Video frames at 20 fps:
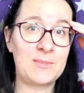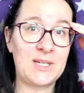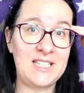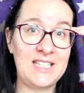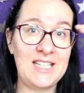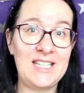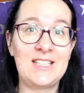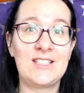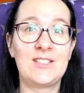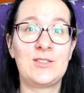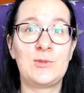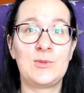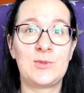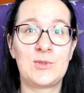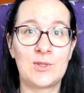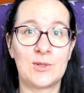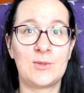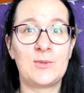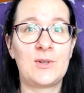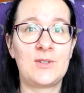I need to
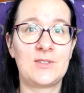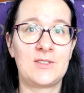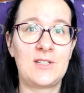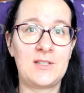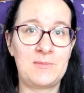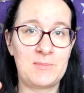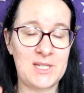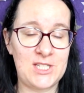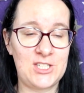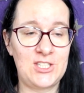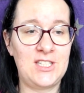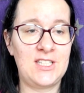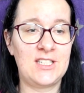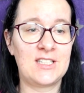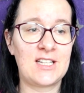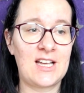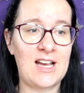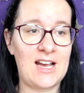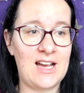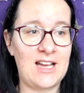sew on the
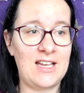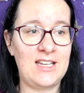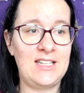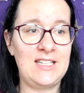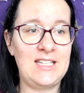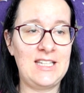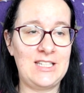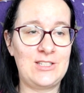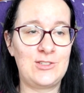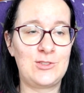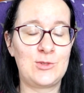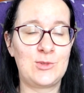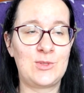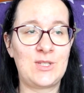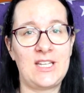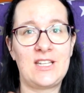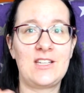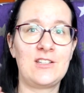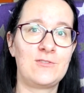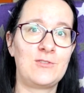machine, I need to
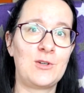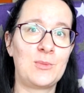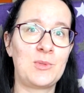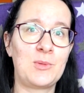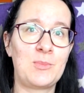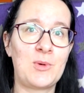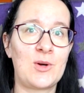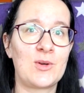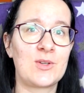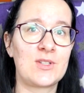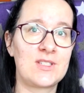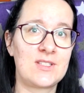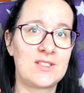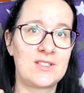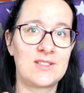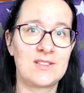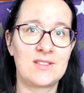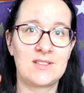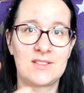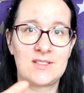take it from the
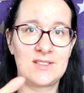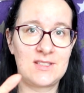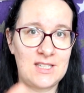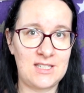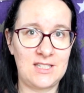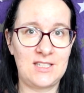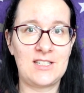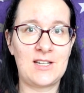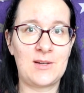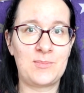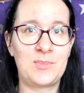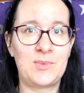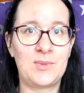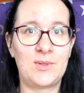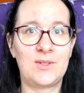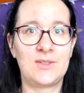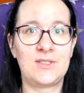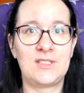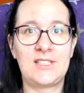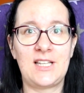box, set it up
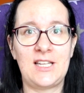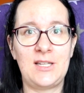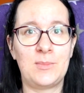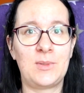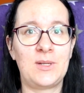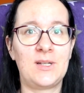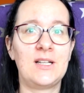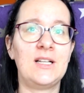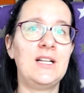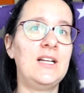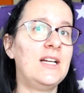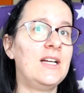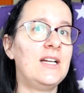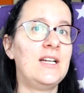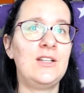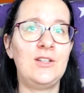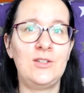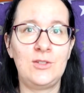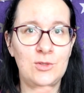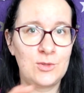on a table,
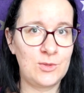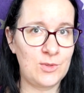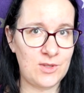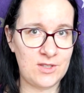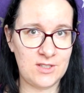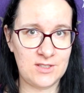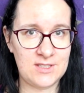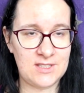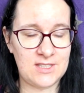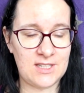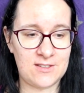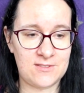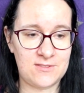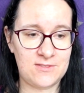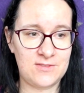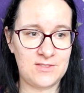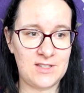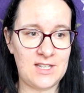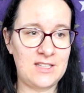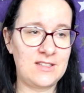do the
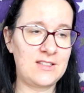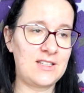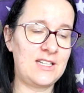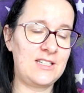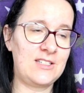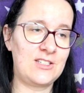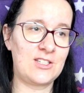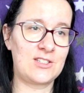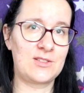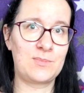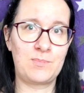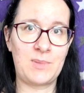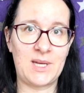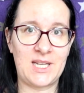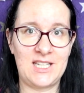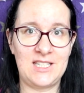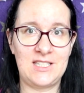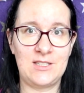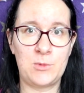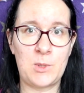stuff, and then just
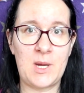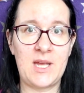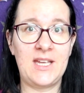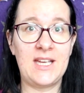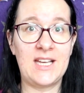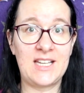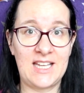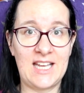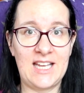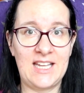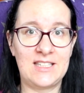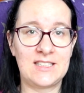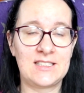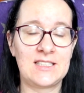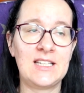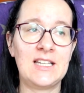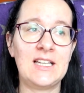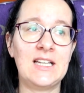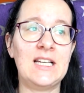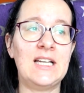pack it away again.
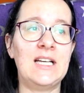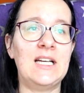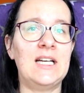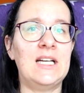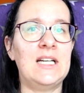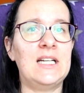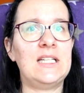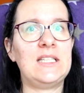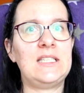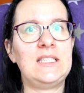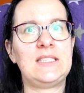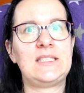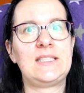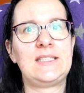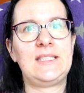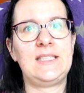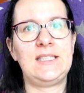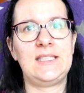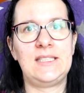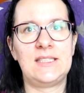And it's
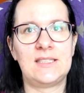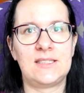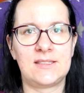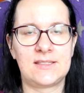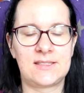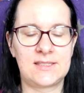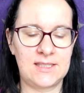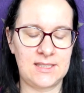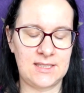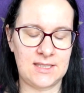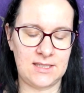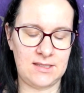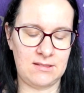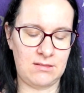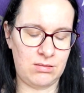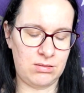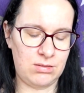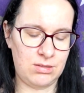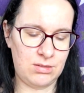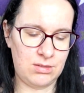tedious, and
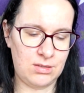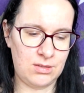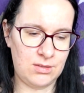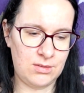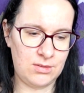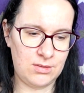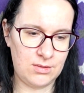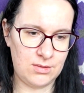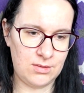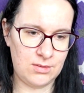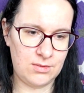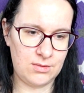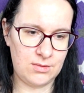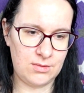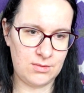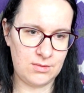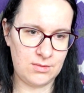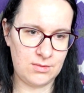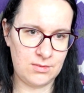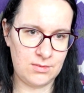
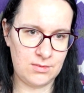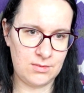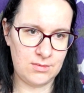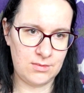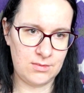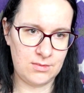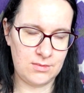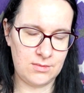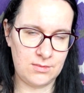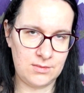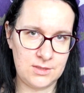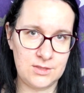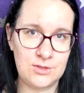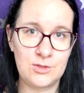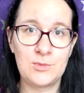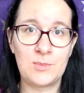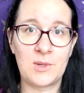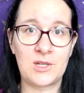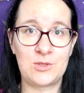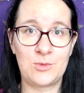it's
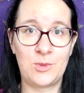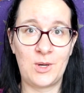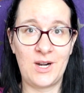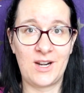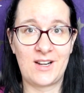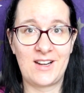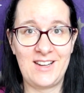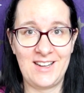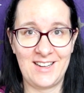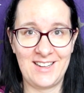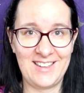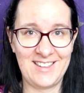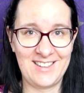too much work.